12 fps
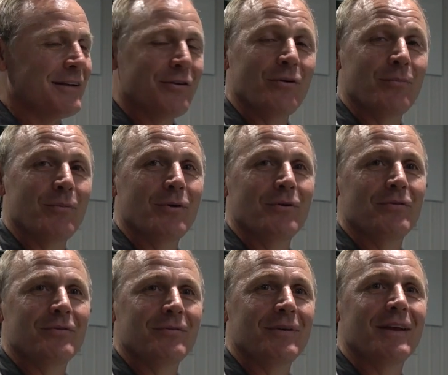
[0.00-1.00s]
I told
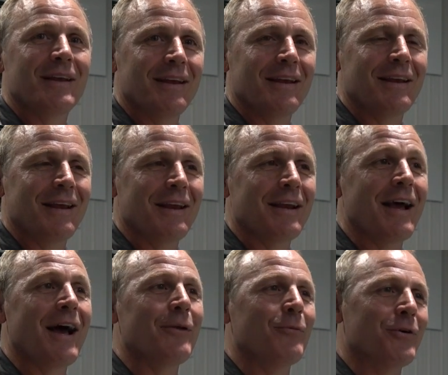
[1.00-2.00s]
Bruce,
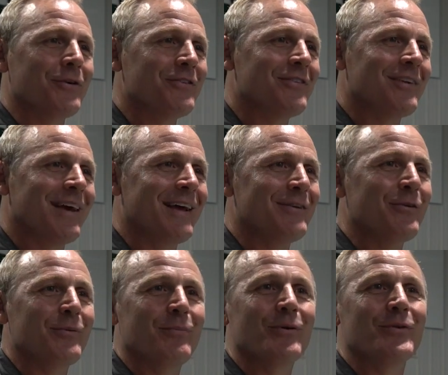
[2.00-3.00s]
in kind words, I